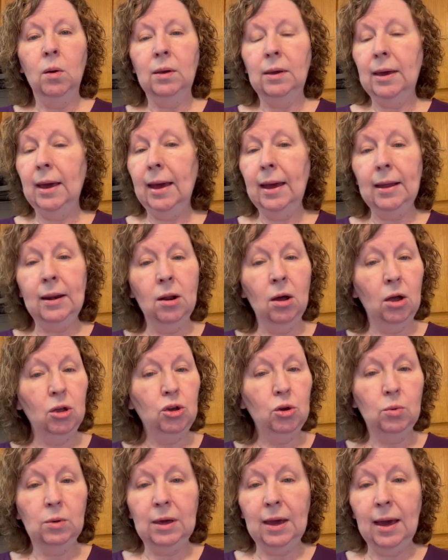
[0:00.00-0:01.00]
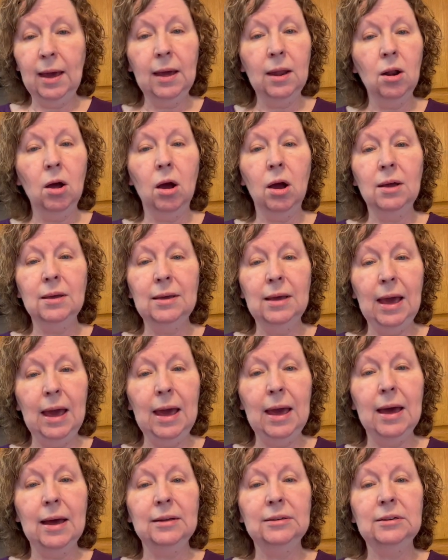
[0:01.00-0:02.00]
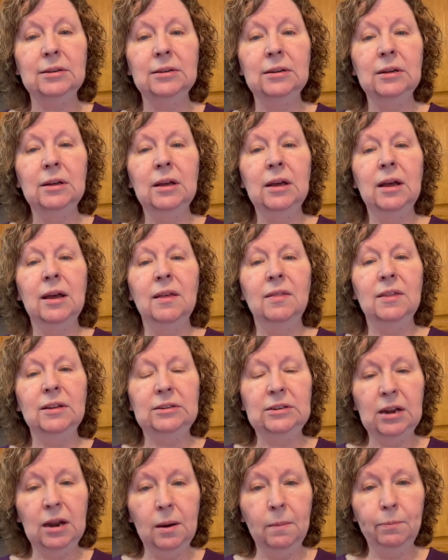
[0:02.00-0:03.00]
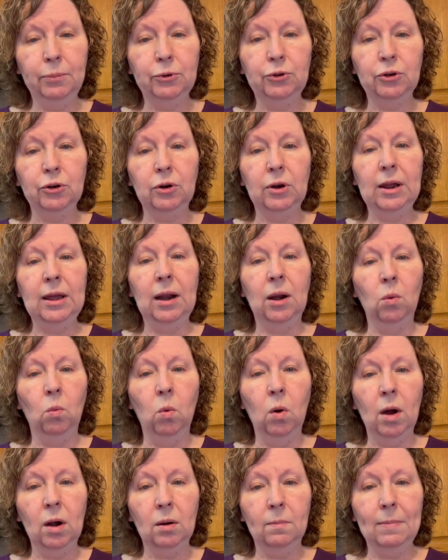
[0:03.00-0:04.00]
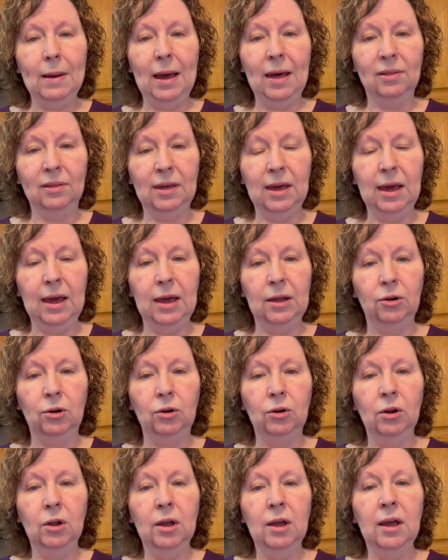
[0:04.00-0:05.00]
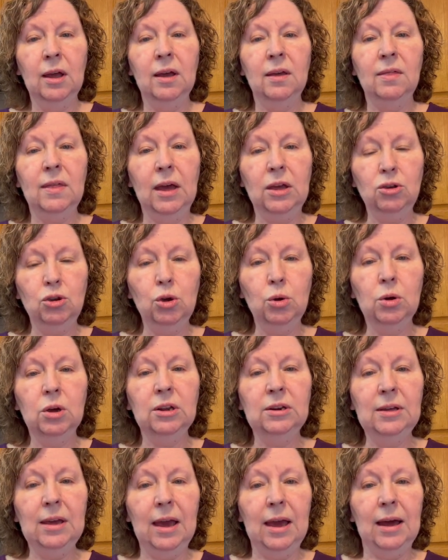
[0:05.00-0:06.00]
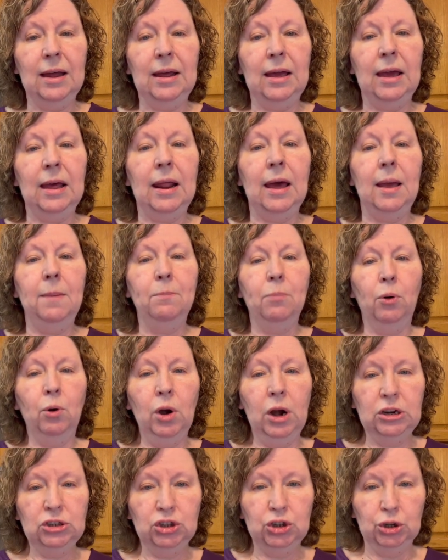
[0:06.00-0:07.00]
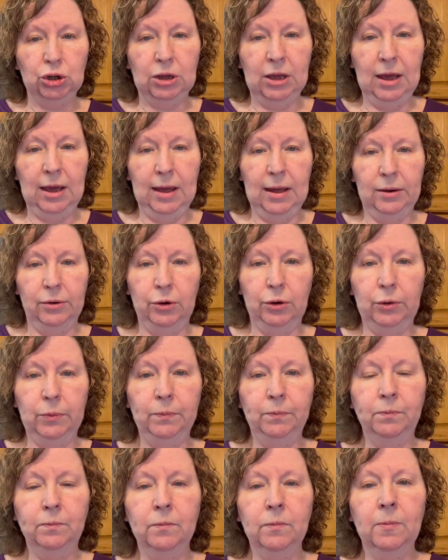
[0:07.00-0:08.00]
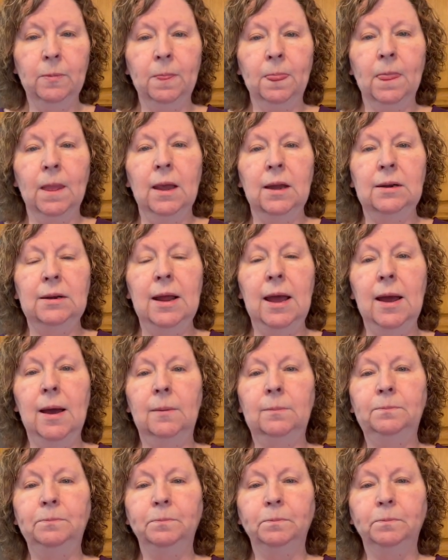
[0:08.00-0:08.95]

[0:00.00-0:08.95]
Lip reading: you cannot get the temperature in a water bath canner that you could get in a pressure canner. Now,